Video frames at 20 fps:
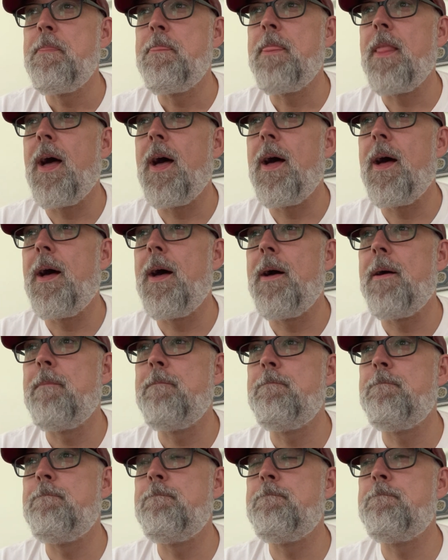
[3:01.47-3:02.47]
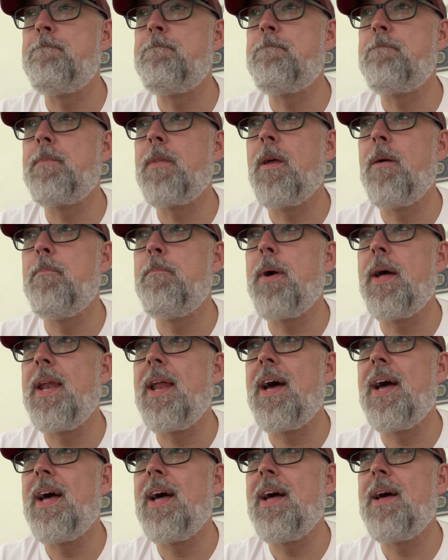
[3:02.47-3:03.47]
But
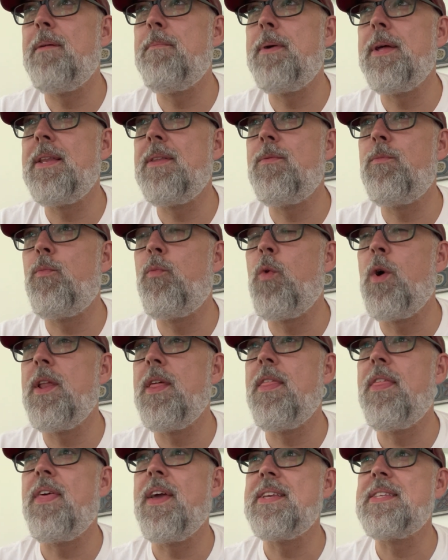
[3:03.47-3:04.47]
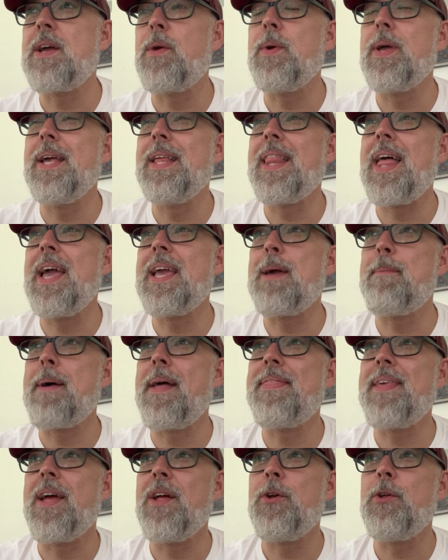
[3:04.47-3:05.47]
one of the things I really like
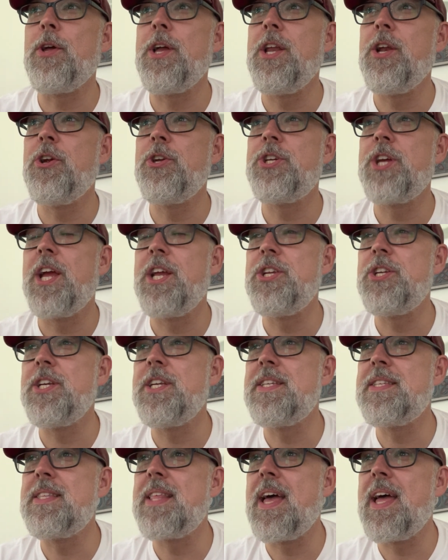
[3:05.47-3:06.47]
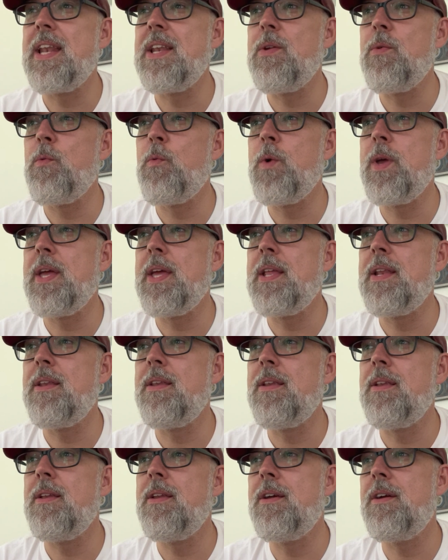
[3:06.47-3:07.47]
about that little interchange is that
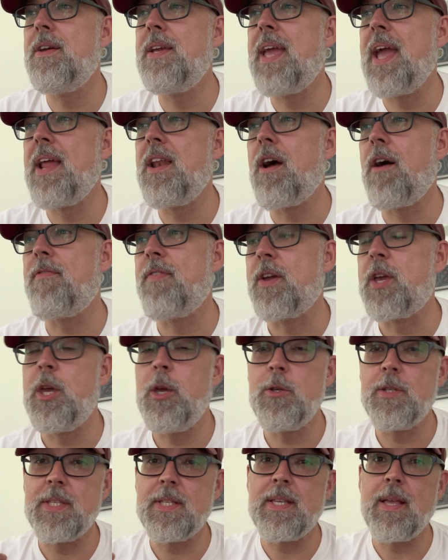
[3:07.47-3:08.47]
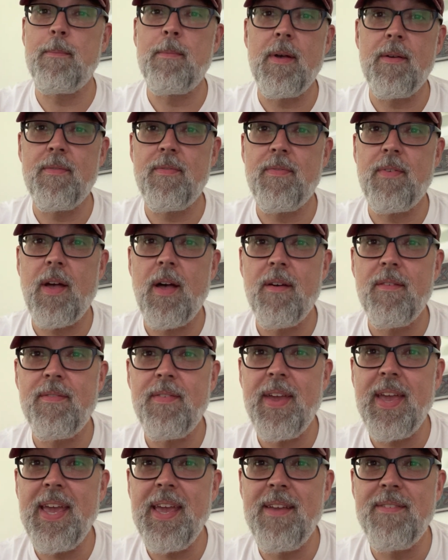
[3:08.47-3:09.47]
when Gandalf accuses him of
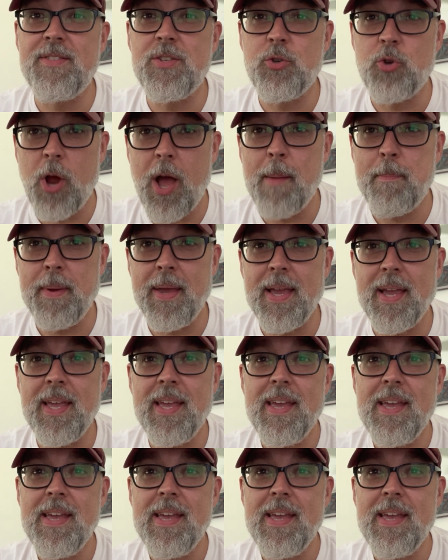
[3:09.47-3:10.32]
eavesdropping,